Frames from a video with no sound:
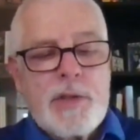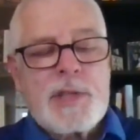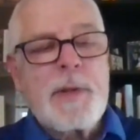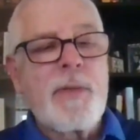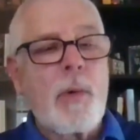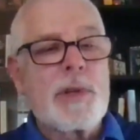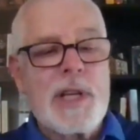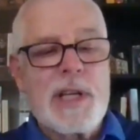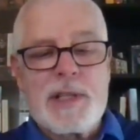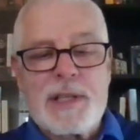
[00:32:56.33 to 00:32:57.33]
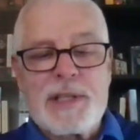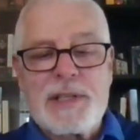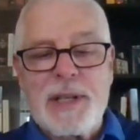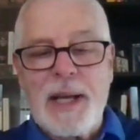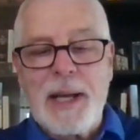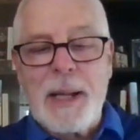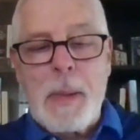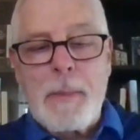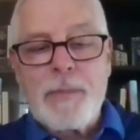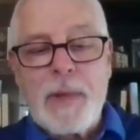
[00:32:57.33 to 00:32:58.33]
Just before Jesus'
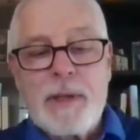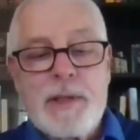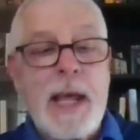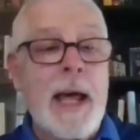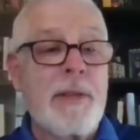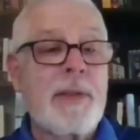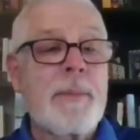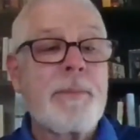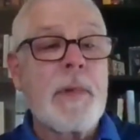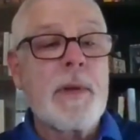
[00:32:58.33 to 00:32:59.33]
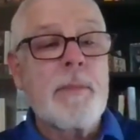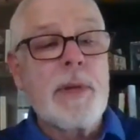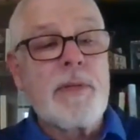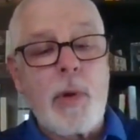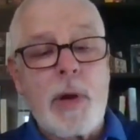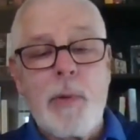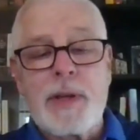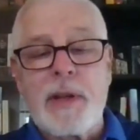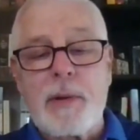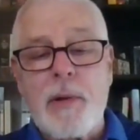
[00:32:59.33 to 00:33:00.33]
death, before he
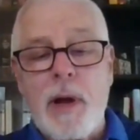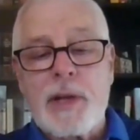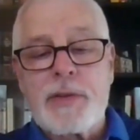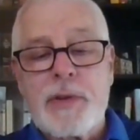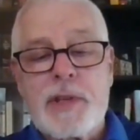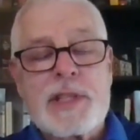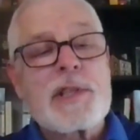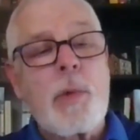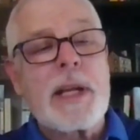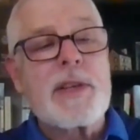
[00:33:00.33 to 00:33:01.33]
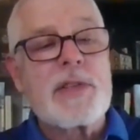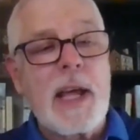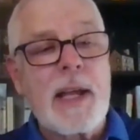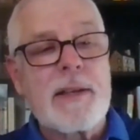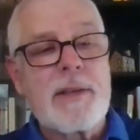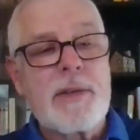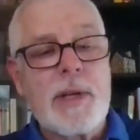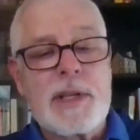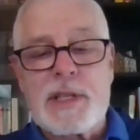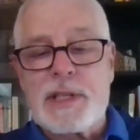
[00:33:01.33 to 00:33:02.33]
went to the cross, this is what he said
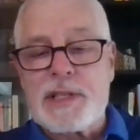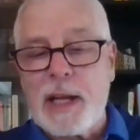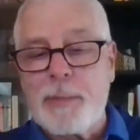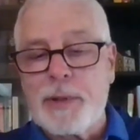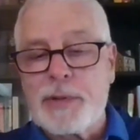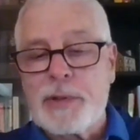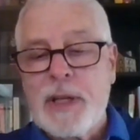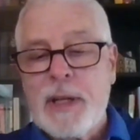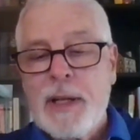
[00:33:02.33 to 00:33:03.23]
to his disciples.